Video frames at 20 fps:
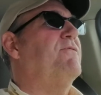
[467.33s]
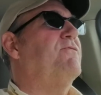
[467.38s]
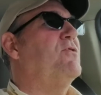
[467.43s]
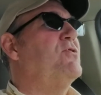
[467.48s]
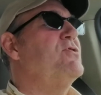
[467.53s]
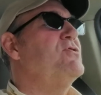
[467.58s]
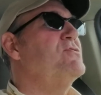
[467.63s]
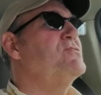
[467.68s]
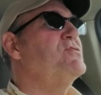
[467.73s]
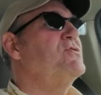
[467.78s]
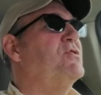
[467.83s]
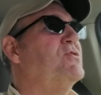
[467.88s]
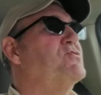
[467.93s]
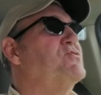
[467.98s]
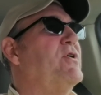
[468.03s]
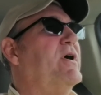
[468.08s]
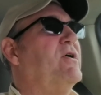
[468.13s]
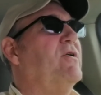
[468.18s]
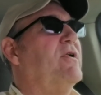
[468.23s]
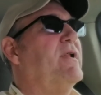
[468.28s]
using your
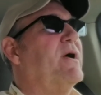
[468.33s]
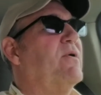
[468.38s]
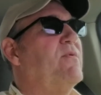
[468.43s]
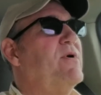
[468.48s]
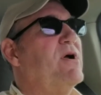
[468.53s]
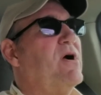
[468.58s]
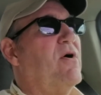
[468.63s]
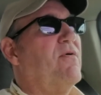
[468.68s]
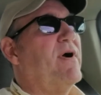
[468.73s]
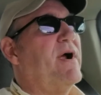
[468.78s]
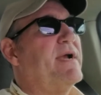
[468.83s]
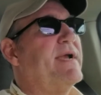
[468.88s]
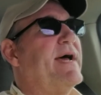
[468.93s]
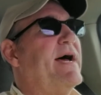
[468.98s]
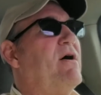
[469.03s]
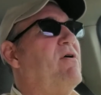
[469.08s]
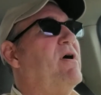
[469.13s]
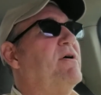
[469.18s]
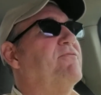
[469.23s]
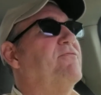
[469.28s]
trailer like we are right
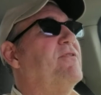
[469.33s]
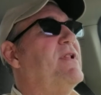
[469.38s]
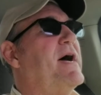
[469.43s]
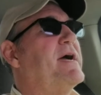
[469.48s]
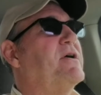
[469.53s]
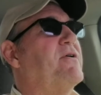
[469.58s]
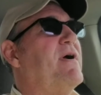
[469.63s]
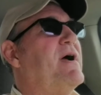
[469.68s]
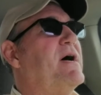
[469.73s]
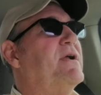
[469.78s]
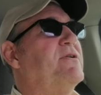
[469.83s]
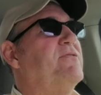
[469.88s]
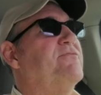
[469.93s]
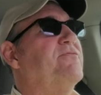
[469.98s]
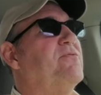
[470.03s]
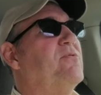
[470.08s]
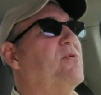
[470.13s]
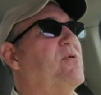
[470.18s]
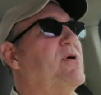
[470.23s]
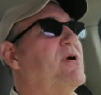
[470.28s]
now on flat ground in
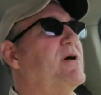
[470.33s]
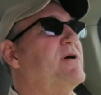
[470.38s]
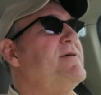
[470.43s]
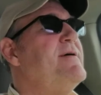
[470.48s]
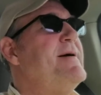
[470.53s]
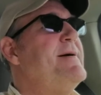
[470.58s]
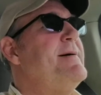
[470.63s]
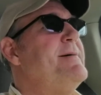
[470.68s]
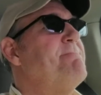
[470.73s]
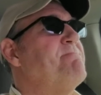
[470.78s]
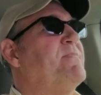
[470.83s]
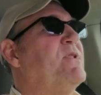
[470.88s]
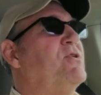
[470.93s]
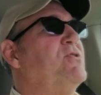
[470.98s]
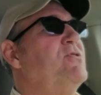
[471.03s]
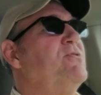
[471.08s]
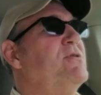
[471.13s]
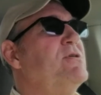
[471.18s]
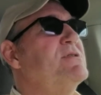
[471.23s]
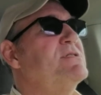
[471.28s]
Florida, the
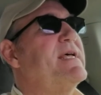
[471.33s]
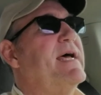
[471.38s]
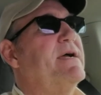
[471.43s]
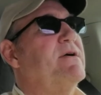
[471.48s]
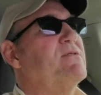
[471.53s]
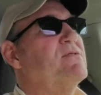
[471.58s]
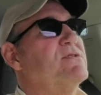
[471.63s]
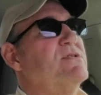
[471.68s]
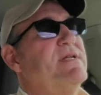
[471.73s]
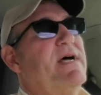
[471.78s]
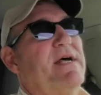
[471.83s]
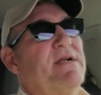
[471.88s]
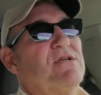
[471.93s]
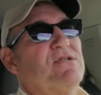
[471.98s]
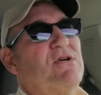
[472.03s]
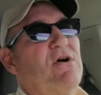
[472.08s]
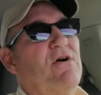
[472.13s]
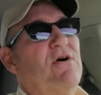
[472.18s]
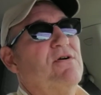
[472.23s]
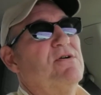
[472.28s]
duty cycle is not
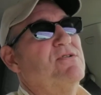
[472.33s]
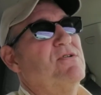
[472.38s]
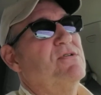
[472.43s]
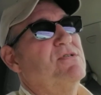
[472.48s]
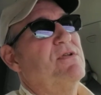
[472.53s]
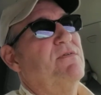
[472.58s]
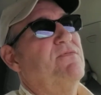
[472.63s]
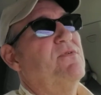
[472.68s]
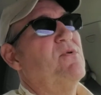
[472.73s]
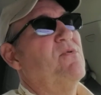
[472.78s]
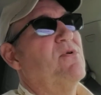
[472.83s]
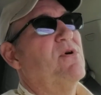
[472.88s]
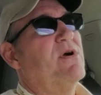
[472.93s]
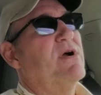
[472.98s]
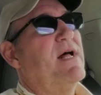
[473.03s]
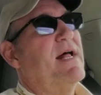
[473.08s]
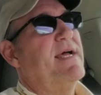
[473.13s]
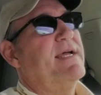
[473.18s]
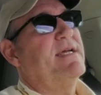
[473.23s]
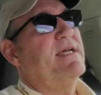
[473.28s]
as harsh as if you were
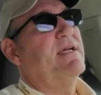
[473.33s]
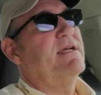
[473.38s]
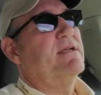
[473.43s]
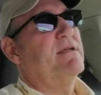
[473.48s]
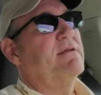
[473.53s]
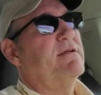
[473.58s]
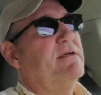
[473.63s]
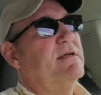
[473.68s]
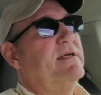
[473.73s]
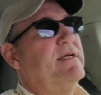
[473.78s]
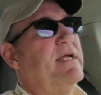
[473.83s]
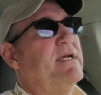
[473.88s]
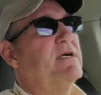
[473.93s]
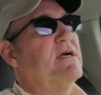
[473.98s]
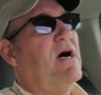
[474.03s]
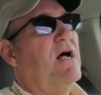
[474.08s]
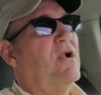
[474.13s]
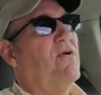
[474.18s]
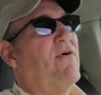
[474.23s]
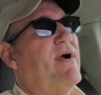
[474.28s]
like in
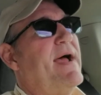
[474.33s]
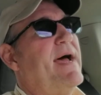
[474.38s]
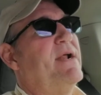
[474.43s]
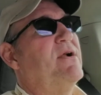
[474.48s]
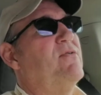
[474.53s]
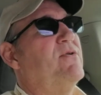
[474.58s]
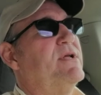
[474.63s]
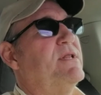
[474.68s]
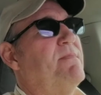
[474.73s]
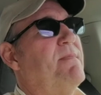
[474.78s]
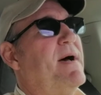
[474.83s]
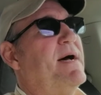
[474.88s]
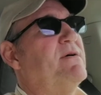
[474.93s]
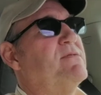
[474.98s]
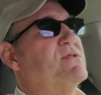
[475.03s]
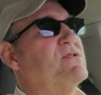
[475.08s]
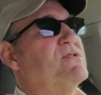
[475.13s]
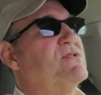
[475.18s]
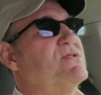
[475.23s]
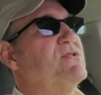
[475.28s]
Colorado in the
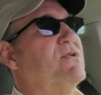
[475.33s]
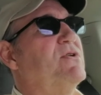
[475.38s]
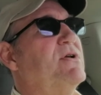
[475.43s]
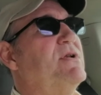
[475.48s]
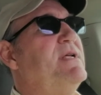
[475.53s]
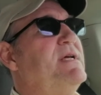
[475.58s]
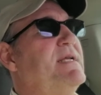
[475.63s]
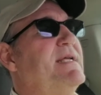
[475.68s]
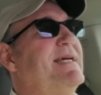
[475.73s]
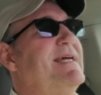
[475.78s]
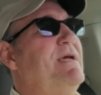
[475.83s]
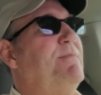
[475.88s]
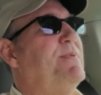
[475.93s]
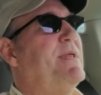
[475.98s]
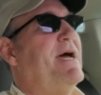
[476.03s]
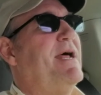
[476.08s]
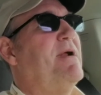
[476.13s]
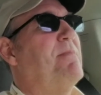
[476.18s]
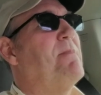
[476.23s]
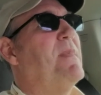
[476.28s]
mountains. So you need to keep
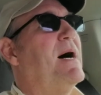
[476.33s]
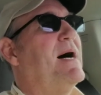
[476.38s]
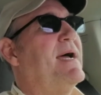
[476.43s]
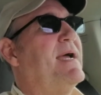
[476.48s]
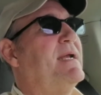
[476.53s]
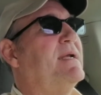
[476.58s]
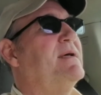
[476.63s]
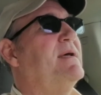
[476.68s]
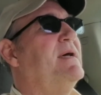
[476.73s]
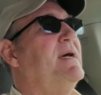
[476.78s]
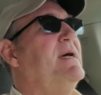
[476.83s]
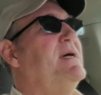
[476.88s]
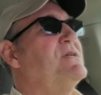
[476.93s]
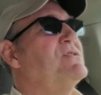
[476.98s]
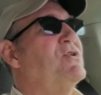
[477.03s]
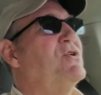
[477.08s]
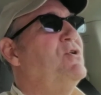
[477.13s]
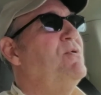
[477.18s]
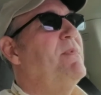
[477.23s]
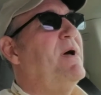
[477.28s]
that in mind.
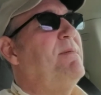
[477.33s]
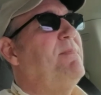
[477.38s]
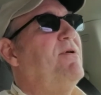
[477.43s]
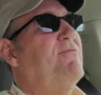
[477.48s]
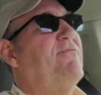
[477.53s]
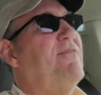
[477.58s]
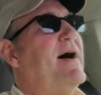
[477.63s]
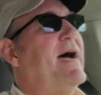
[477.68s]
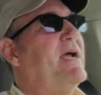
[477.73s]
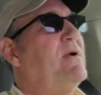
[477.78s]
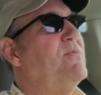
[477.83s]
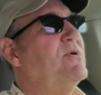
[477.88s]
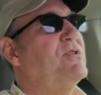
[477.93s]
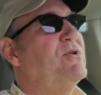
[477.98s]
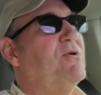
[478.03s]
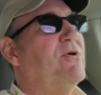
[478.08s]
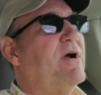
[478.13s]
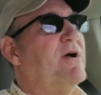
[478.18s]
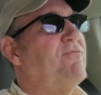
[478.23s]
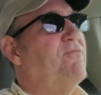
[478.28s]
So you might be fine with
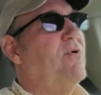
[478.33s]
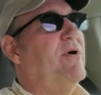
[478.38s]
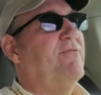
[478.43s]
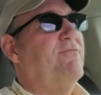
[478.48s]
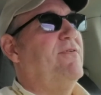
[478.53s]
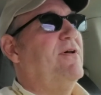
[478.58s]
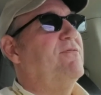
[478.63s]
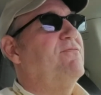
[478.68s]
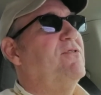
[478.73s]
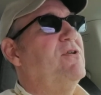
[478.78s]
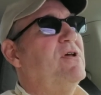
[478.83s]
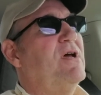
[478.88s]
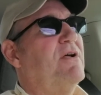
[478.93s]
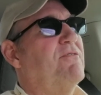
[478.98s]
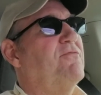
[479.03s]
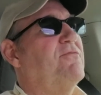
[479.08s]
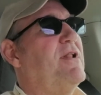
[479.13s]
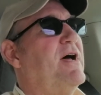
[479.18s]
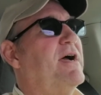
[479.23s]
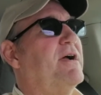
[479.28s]
your F-150 on flat